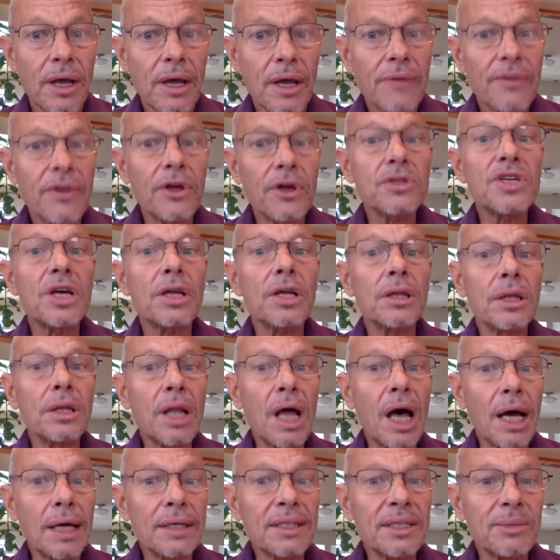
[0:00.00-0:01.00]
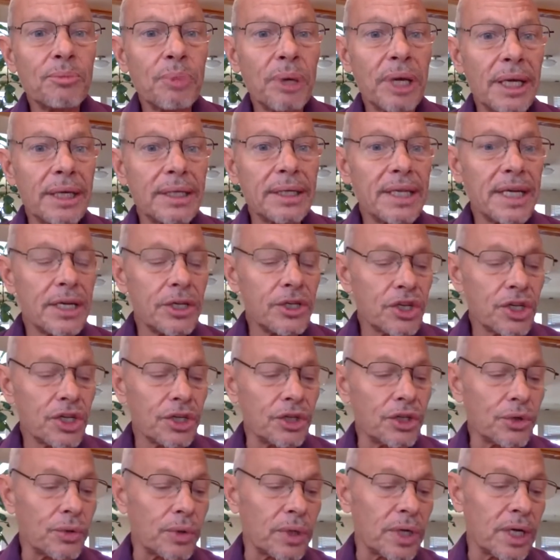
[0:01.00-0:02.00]
There's a lot to pay attention
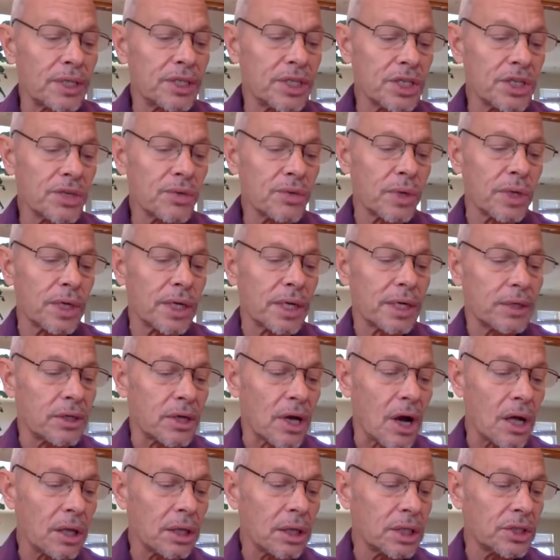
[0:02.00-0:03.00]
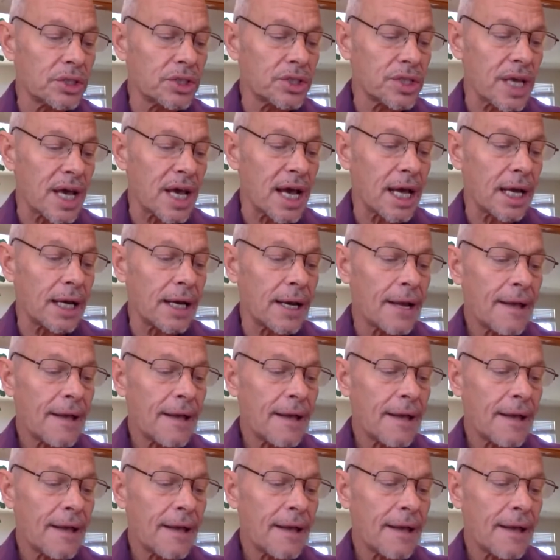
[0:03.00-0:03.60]
to, and I just want to acknowledge that